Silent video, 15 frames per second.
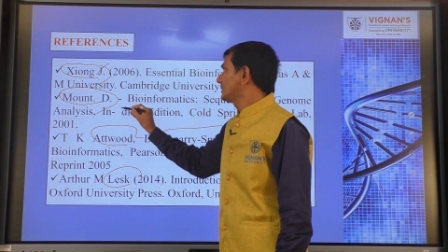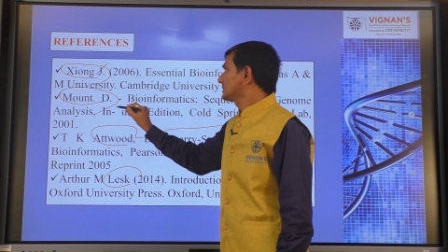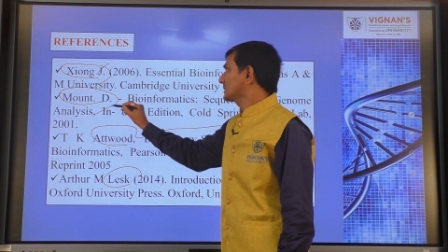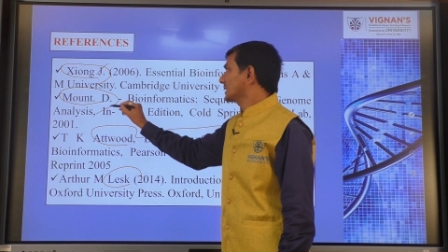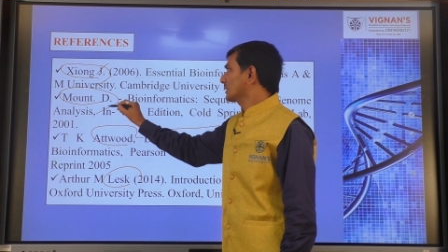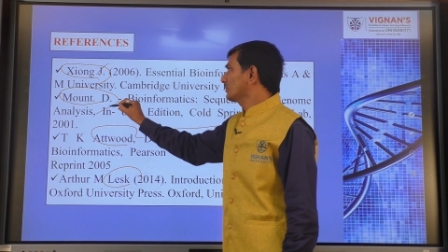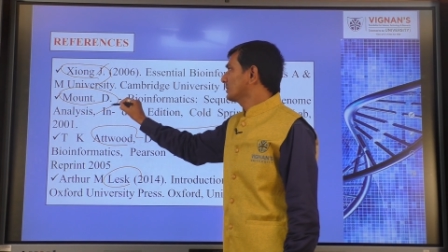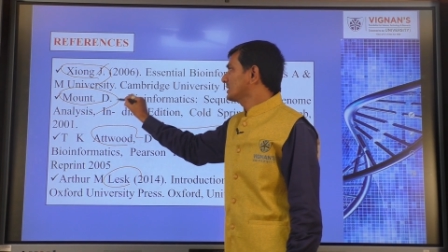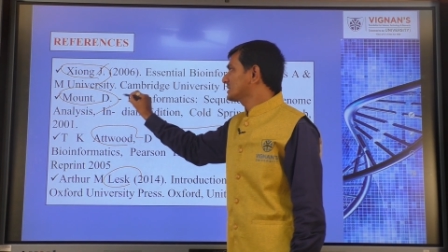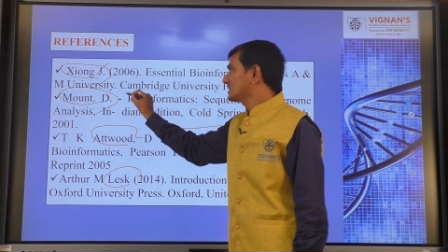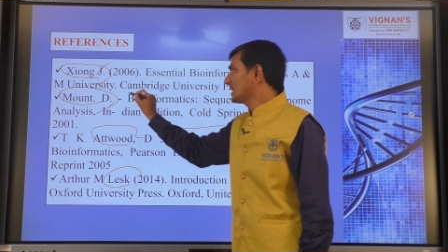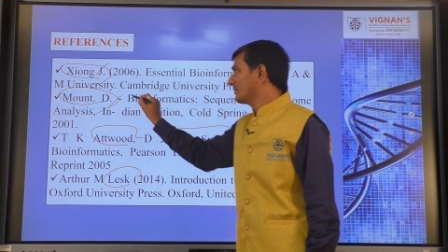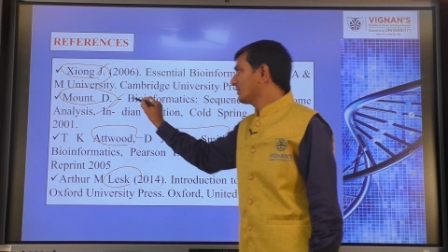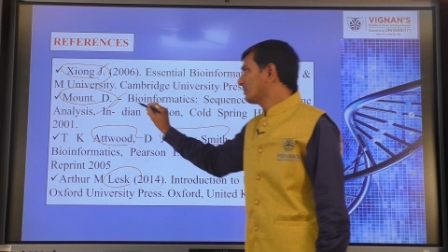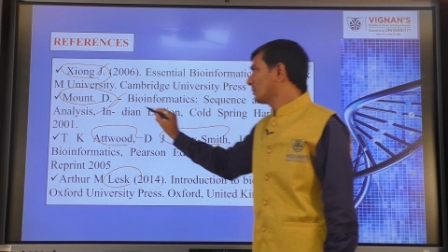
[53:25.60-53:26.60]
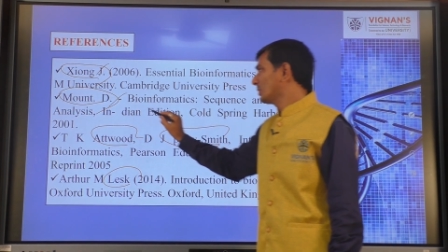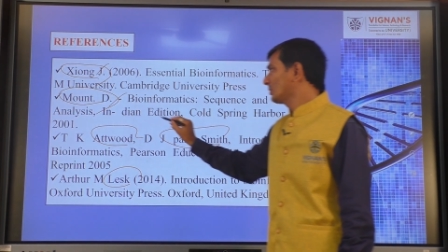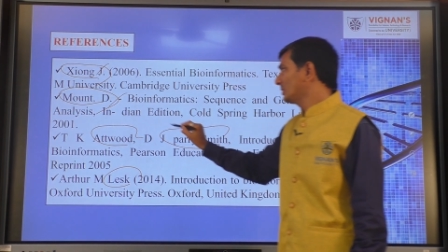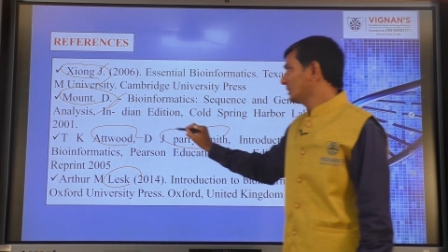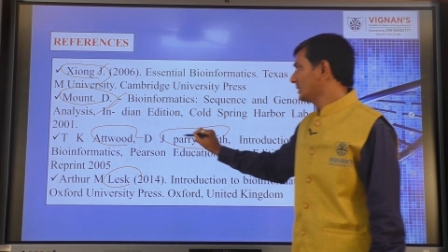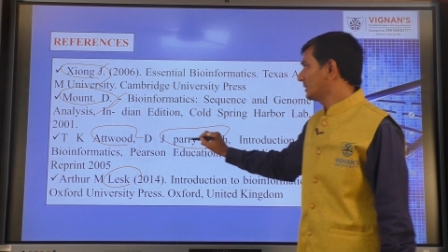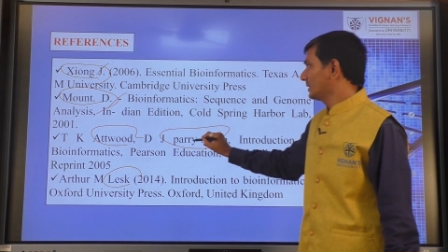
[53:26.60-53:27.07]
second one is David
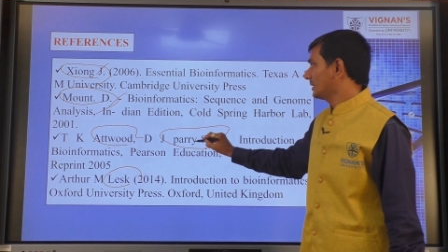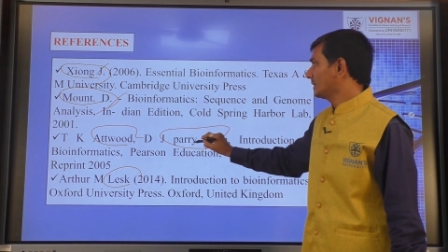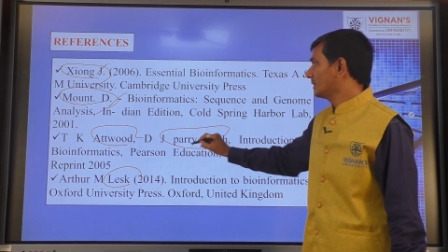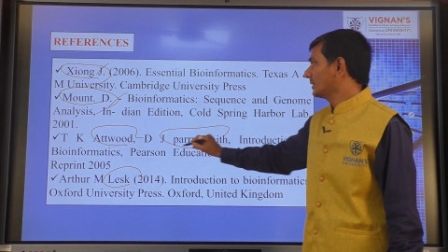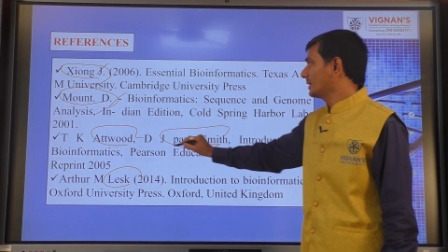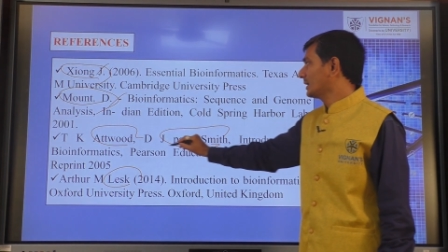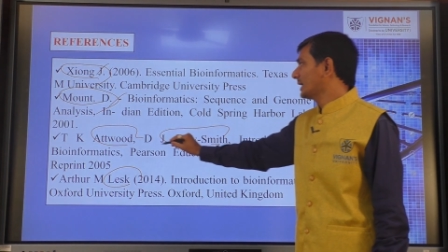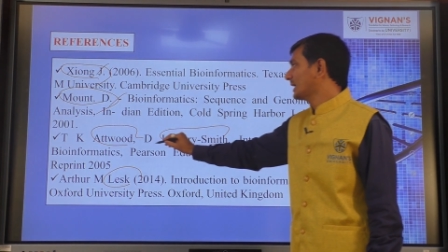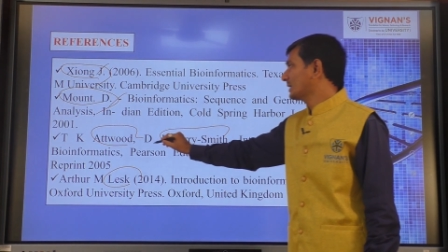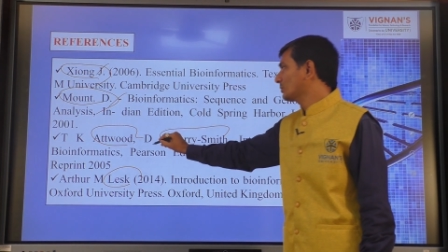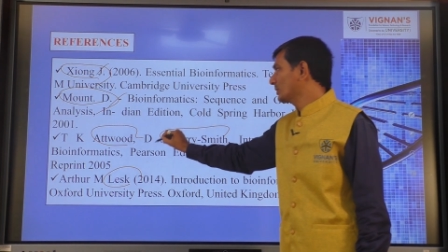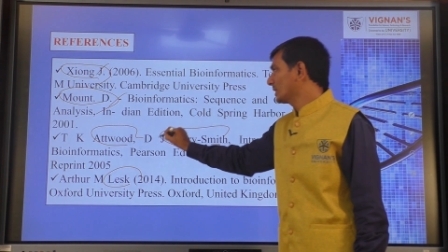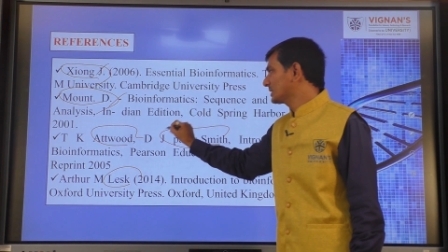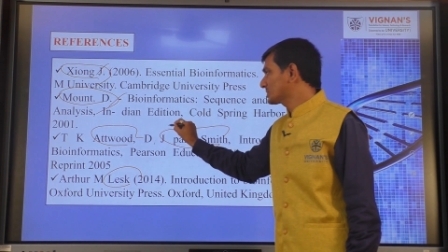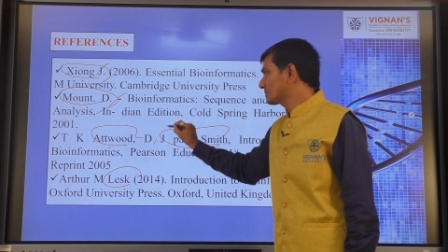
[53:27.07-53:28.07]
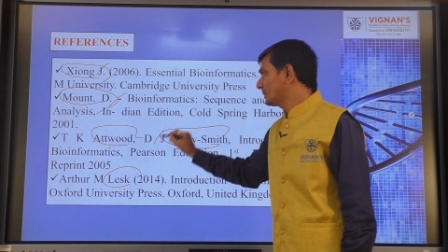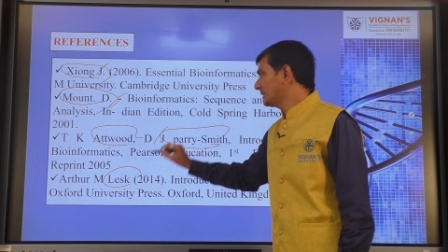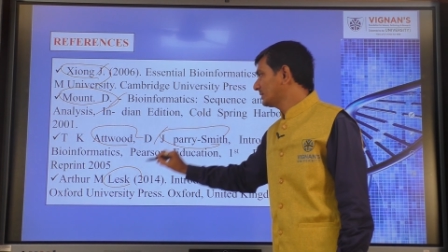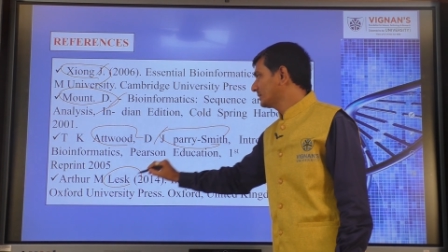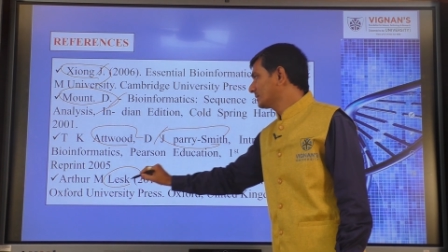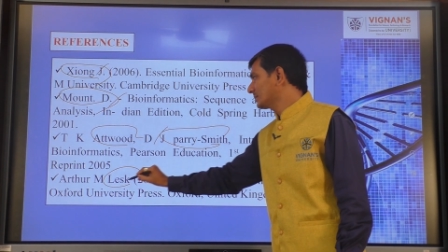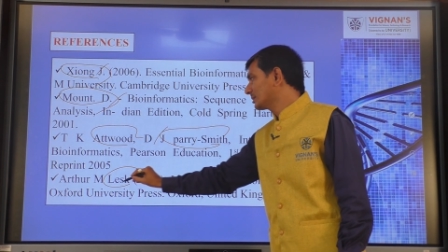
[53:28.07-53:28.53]
Mount, Atwood and Smith,
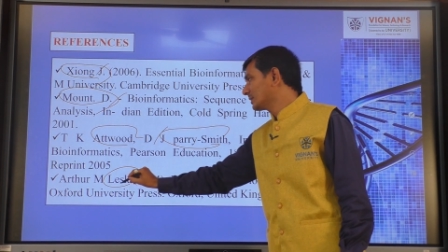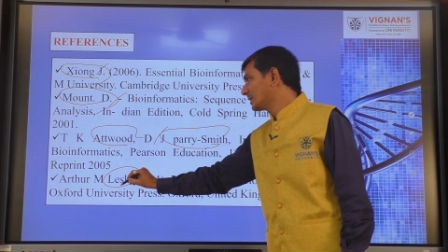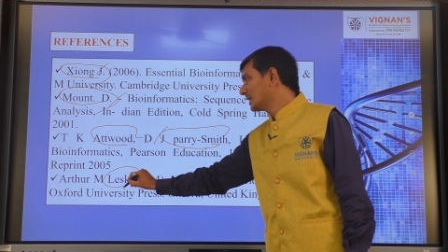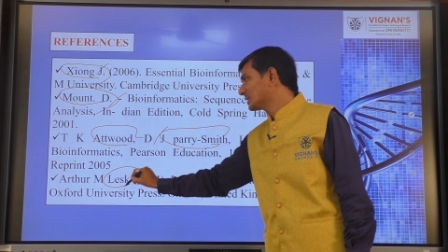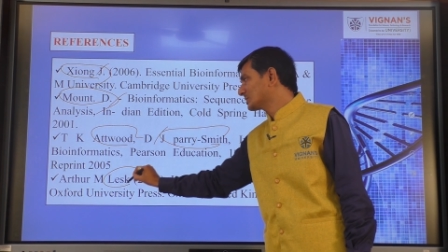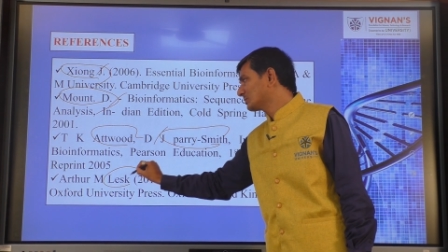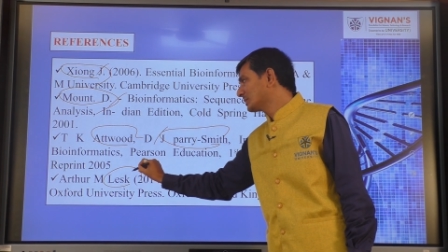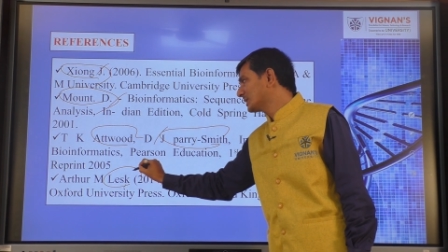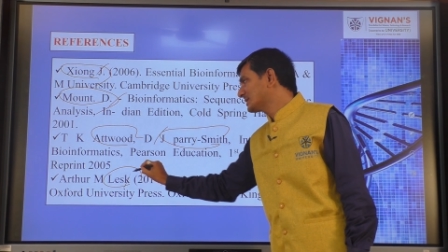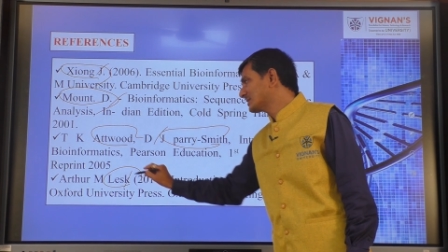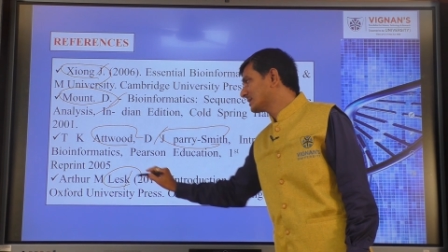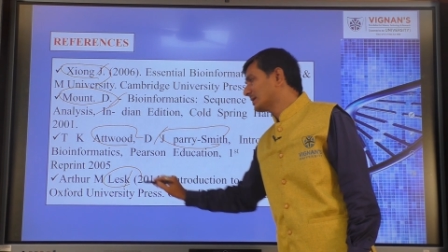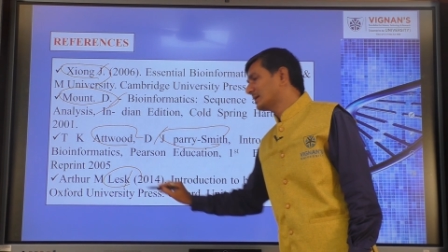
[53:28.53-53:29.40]
and last one is